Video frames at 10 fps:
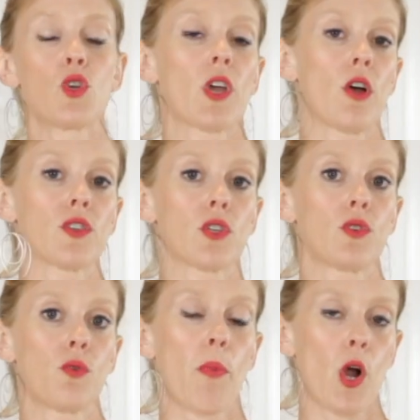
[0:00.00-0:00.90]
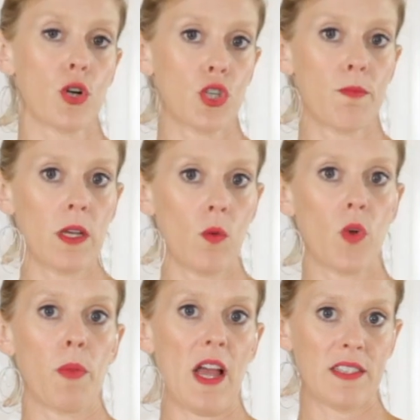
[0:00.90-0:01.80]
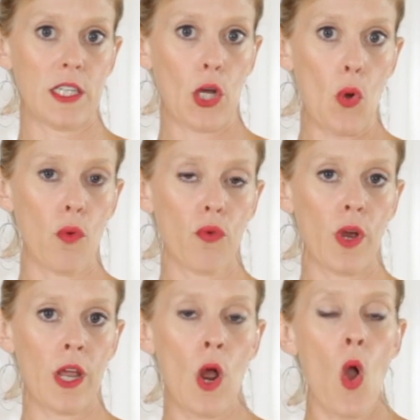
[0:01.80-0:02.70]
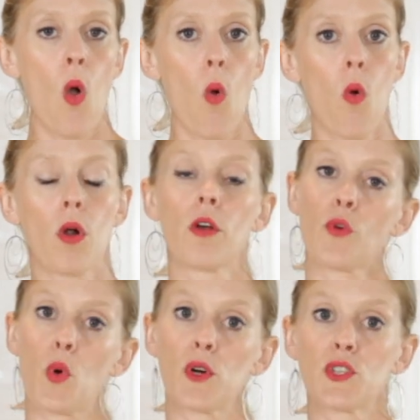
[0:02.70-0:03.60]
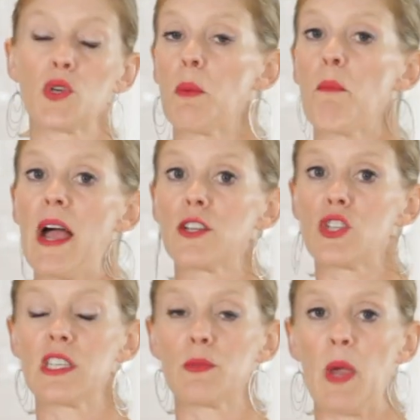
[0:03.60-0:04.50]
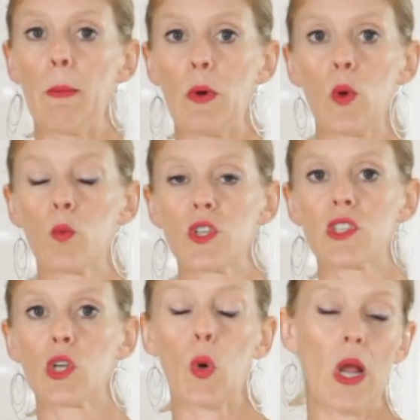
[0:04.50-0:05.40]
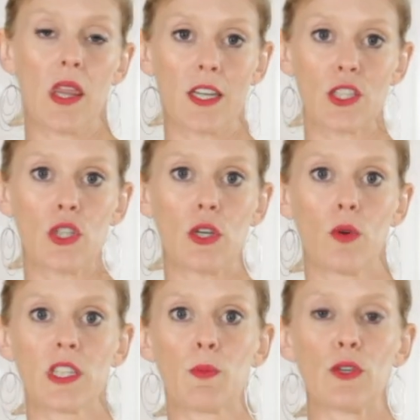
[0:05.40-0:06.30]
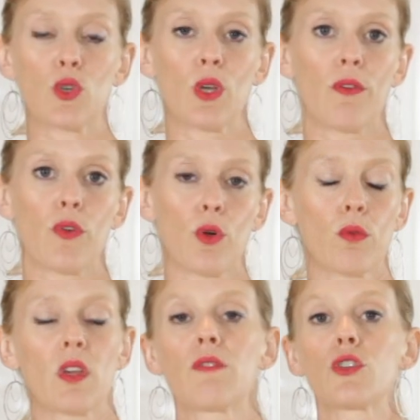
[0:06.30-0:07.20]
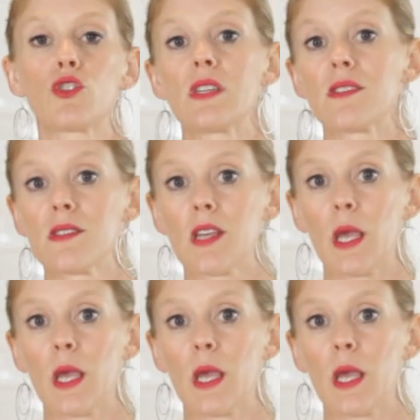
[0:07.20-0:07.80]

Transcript: You can also do parchment with plastic over it, or of course you can buy cheese paper, which is a great thing to do, especially if you're giving cheese as a